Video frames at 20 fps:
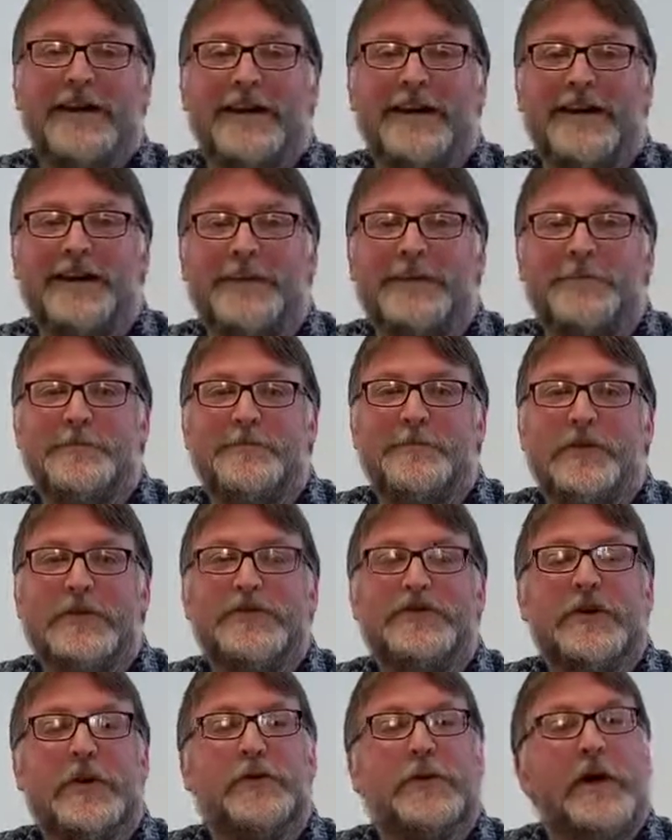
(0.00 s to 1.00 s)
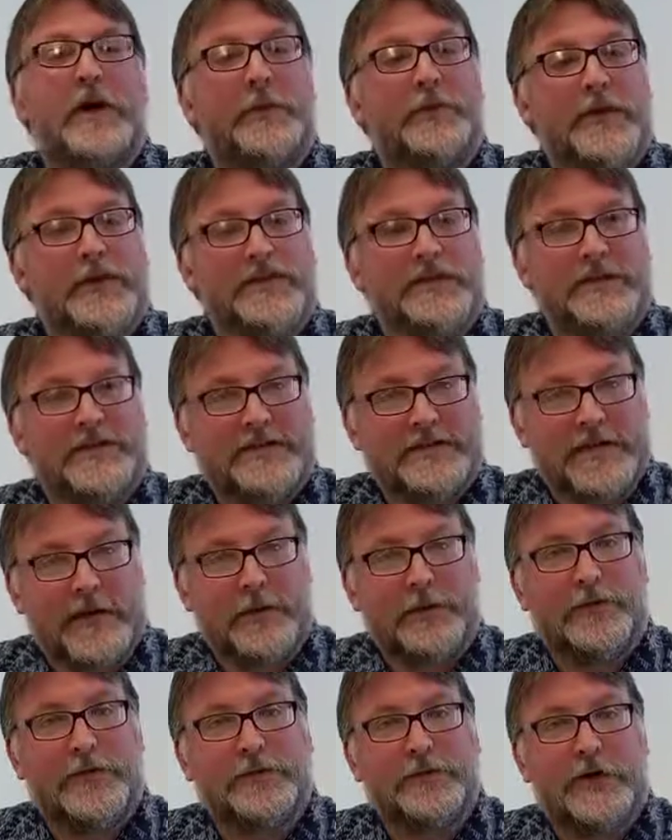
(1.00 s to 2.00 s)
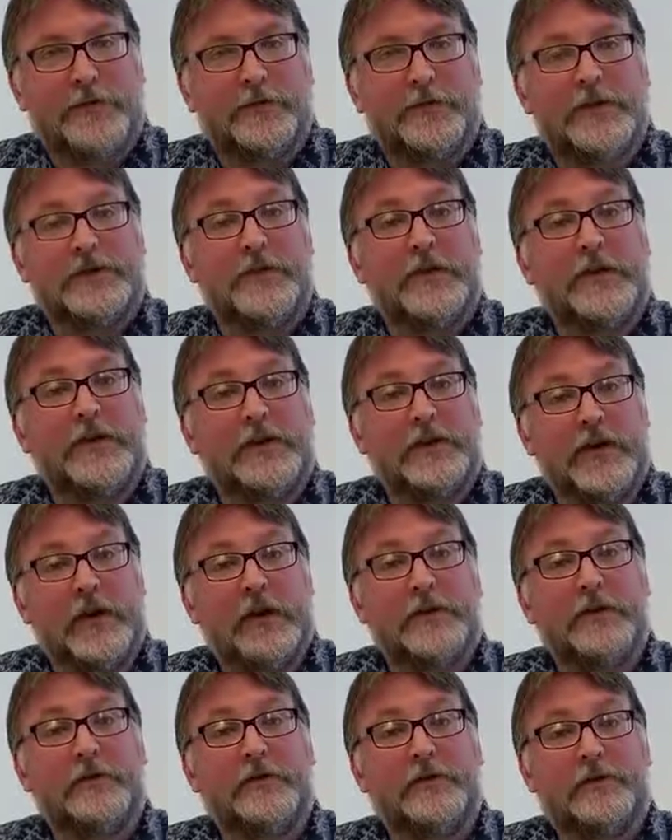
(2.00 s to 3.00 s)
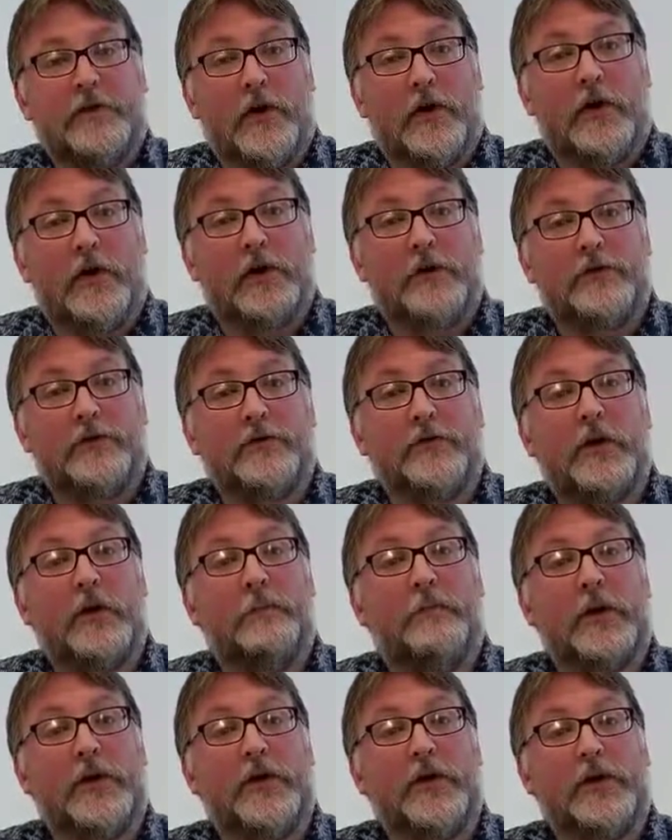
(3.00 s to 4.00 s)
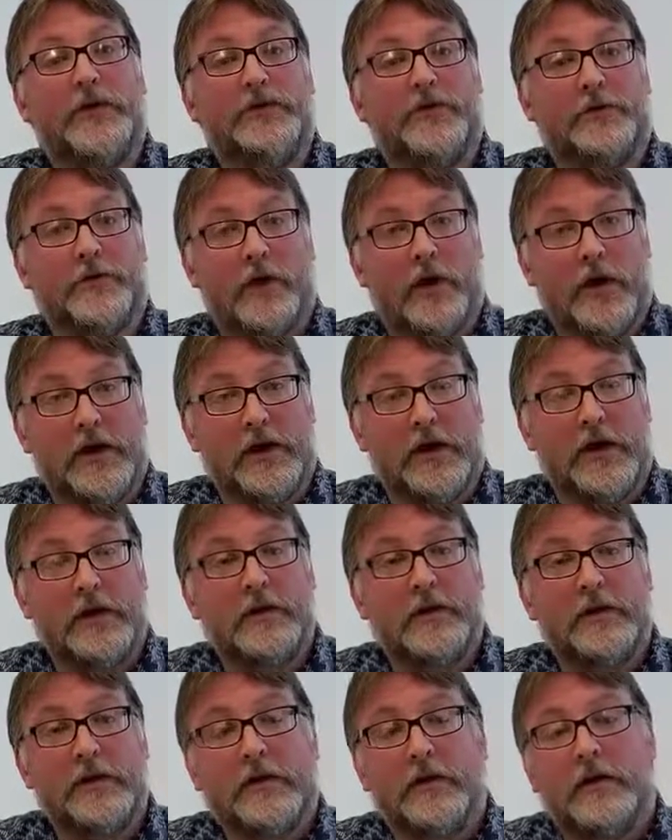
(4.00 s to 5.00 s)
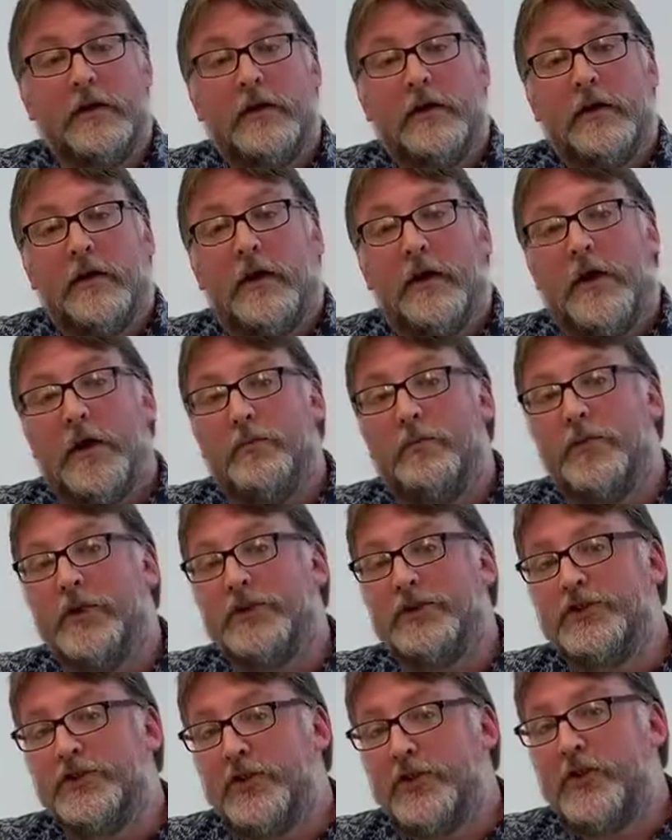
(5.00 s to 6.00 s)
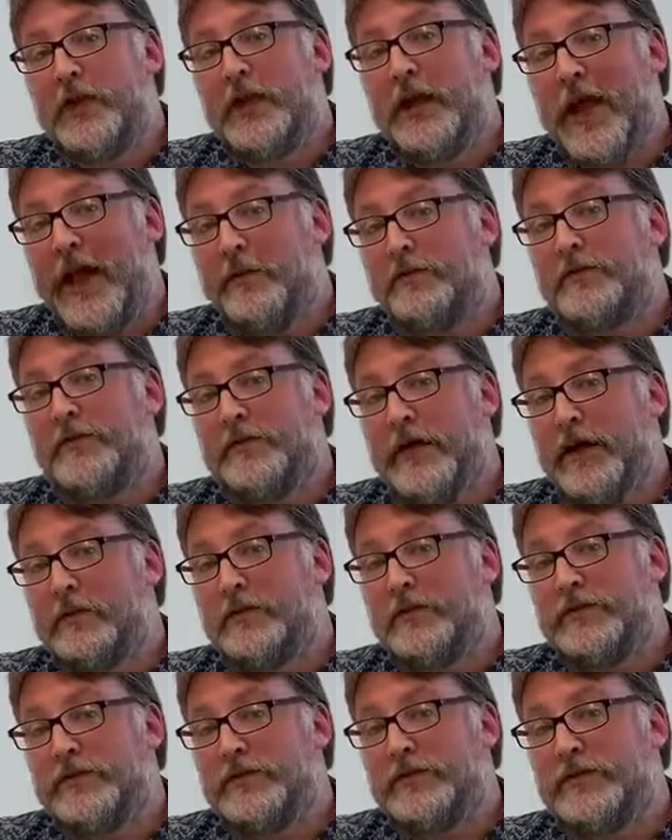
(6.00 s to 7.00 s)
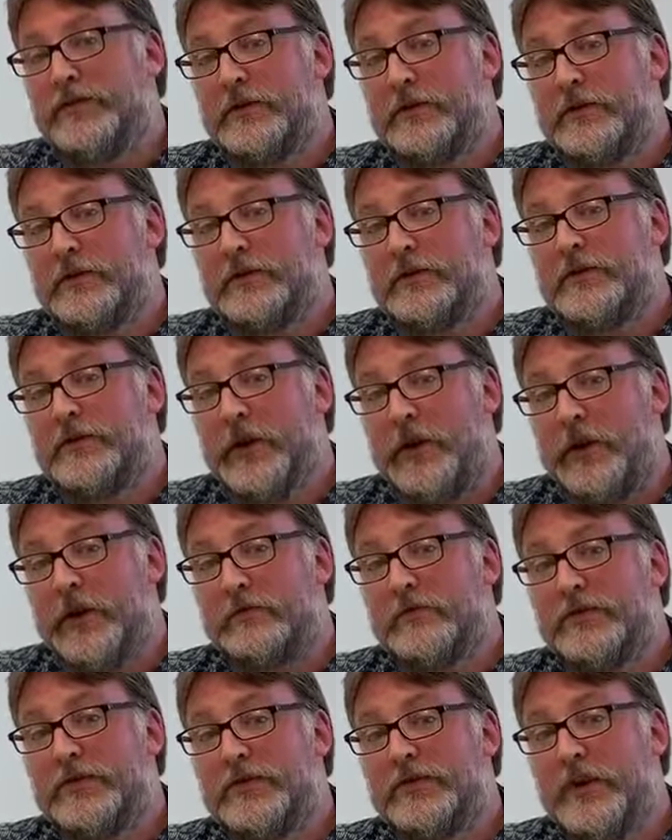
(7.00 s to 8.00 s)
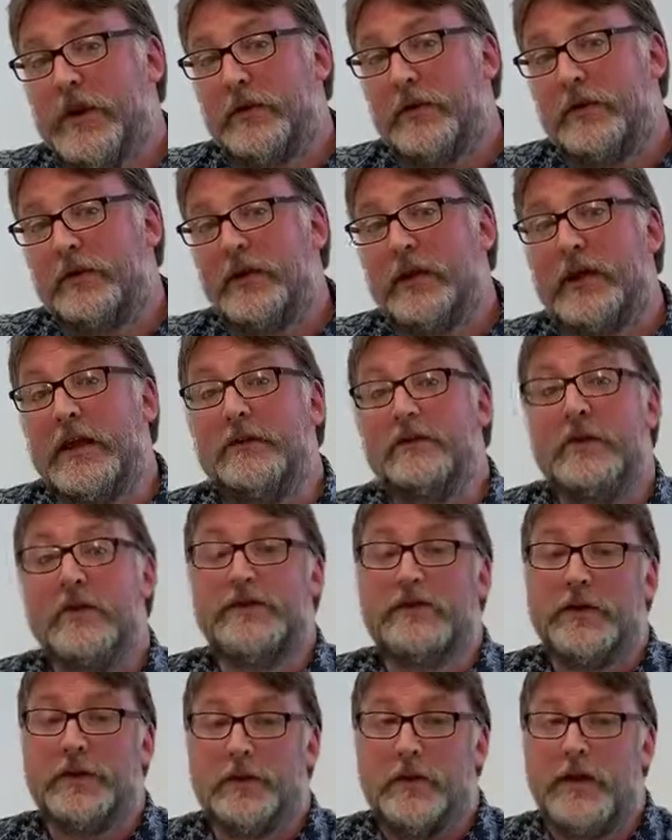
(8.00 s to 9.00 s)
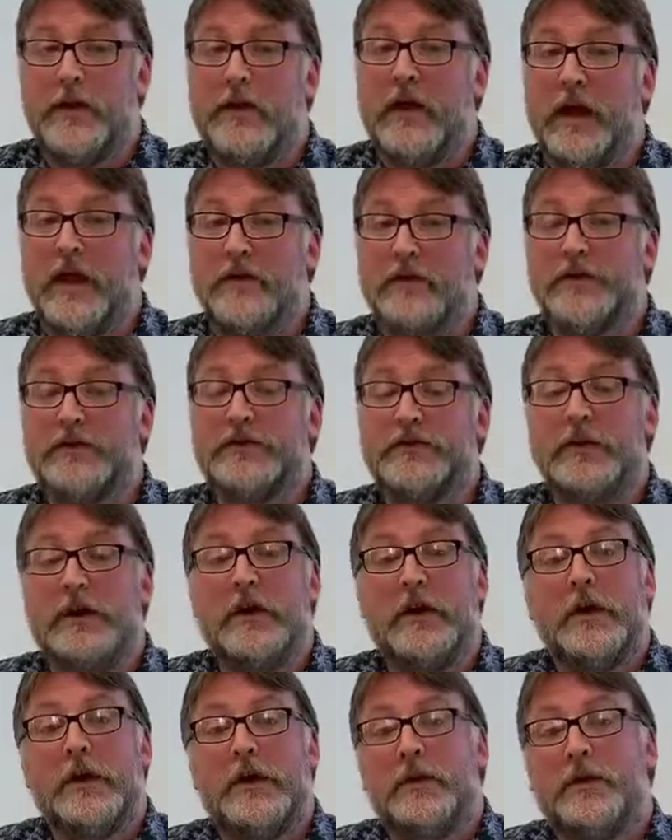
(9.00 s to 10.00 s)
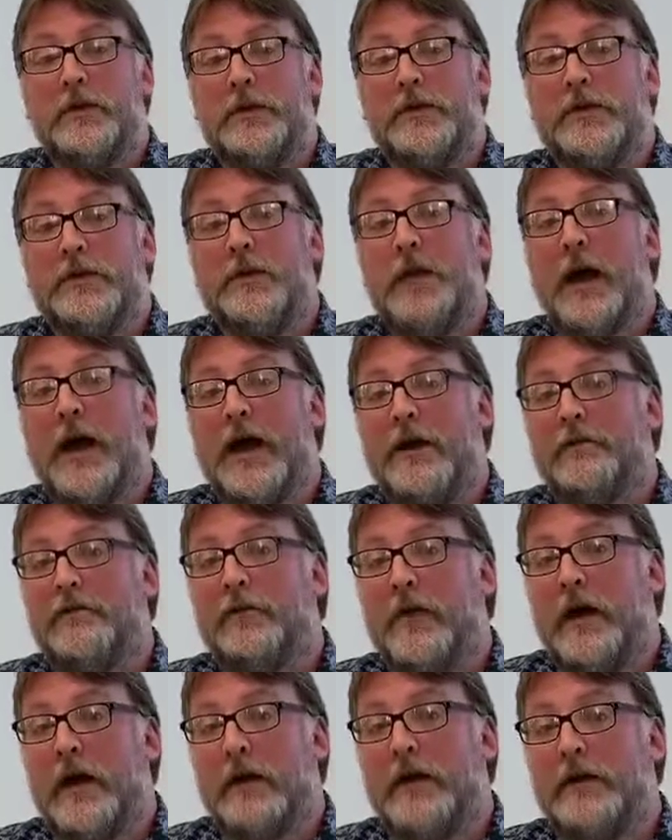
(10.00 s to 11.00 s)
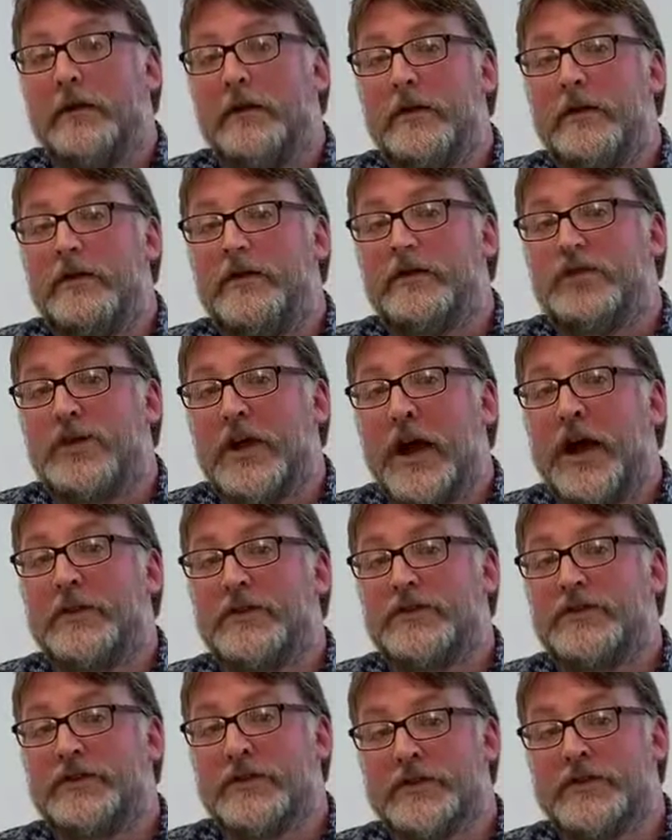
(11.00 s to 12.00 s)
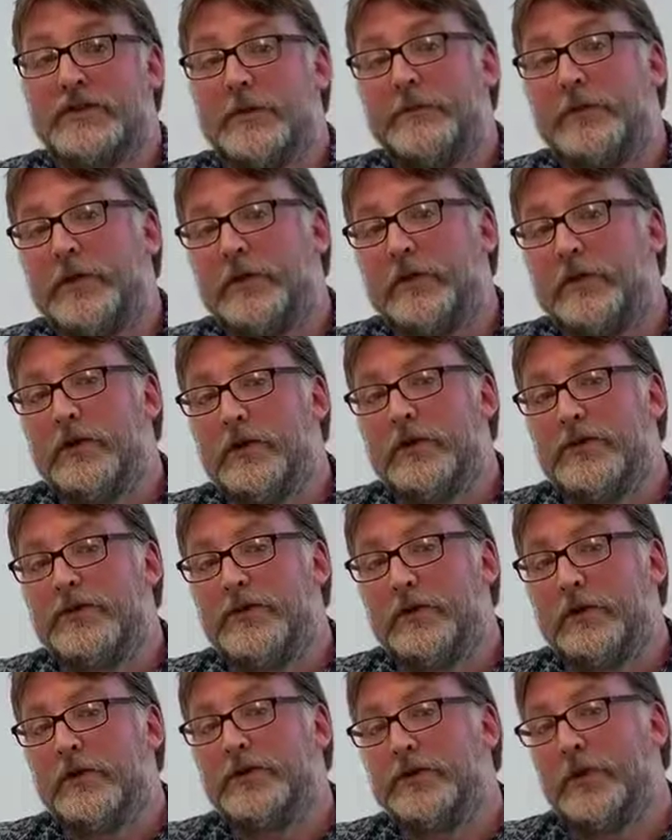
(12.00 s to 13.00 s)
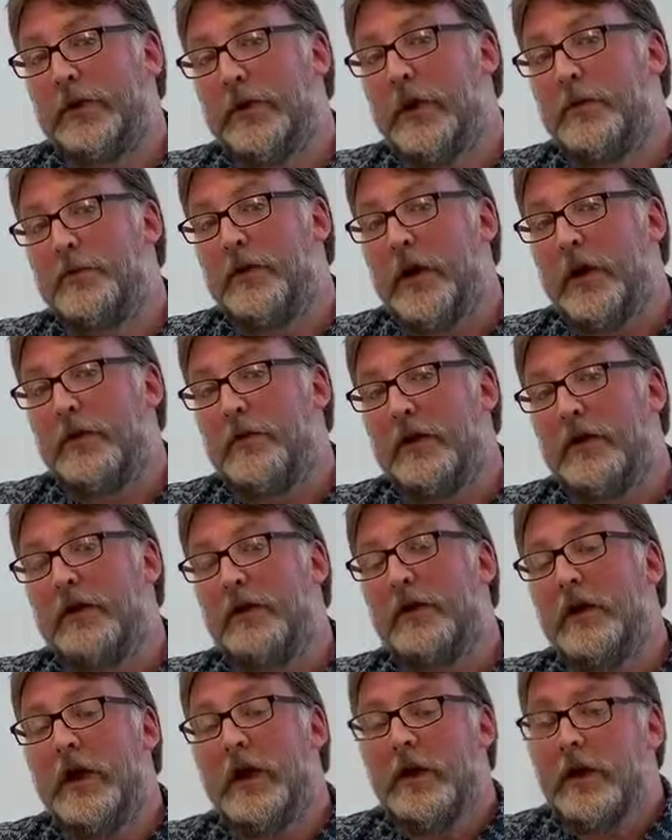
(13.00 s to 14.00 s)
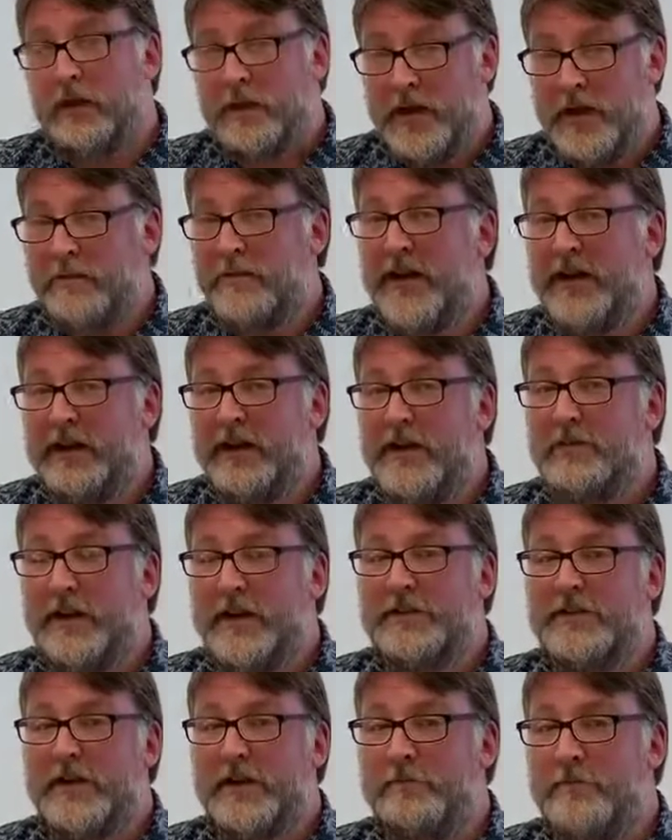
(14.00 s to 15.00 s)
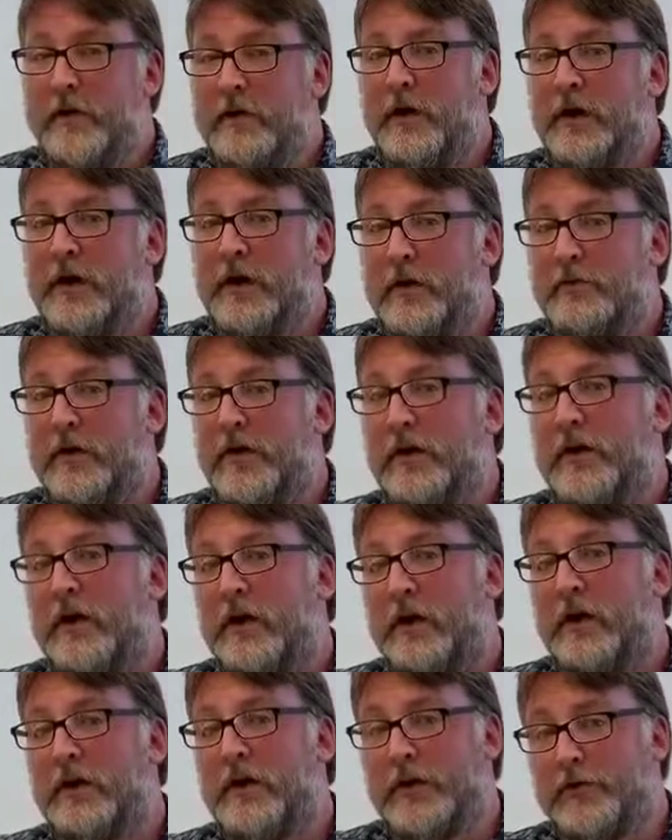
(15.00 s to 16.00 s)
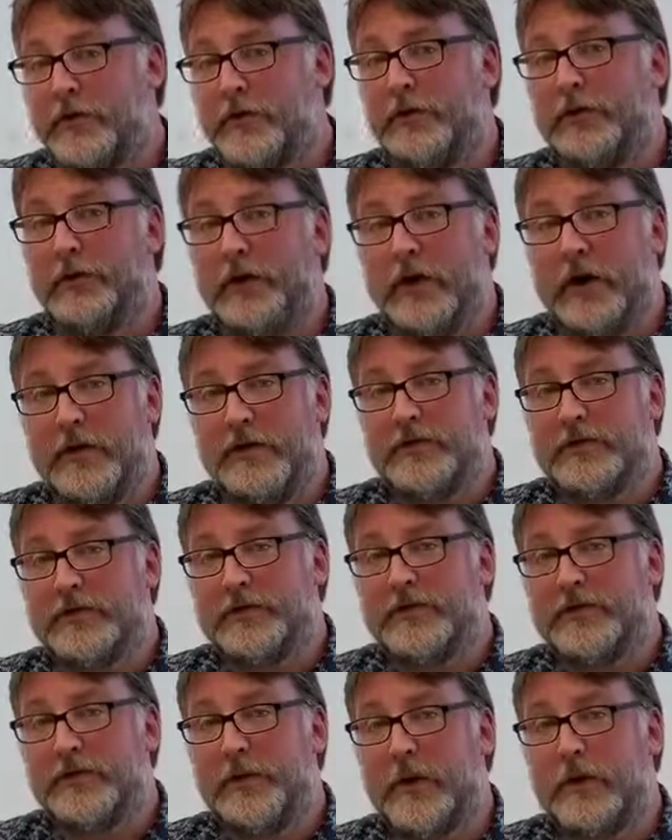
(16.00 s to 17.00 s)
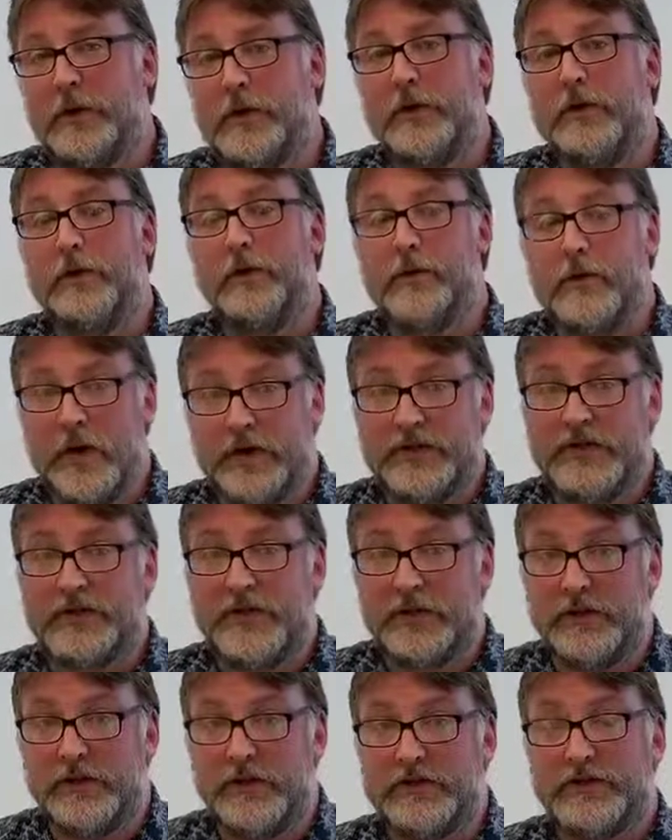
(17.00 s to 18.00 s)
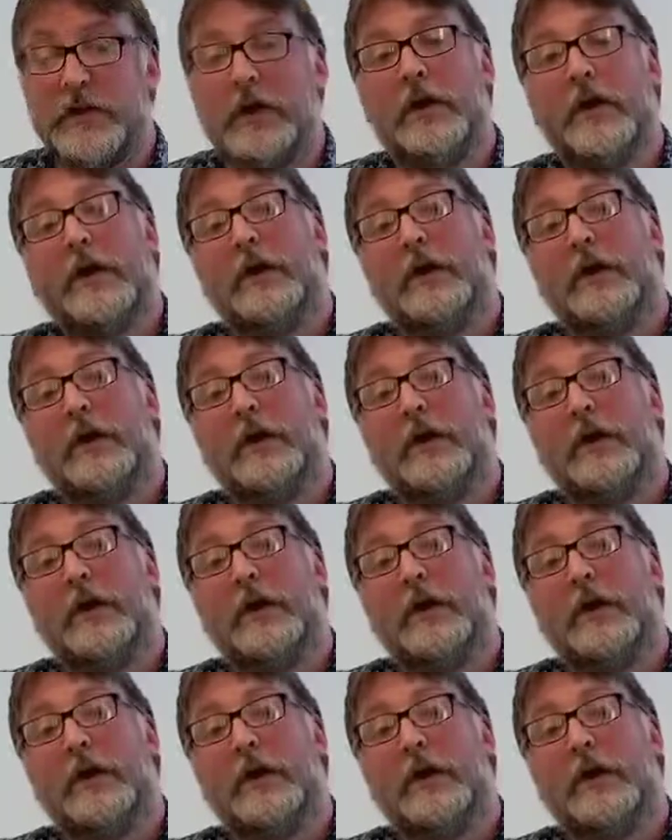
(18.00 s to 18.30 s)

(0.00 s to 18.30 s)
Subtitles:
So the help desk itself is open between 9 and 5, Monday to Friday, but during out of hours times, so in the evenings and at weekends, we do have a chat system that you can talk to a librarian. They're mainly based in America, but they are given all the answers to OU questions.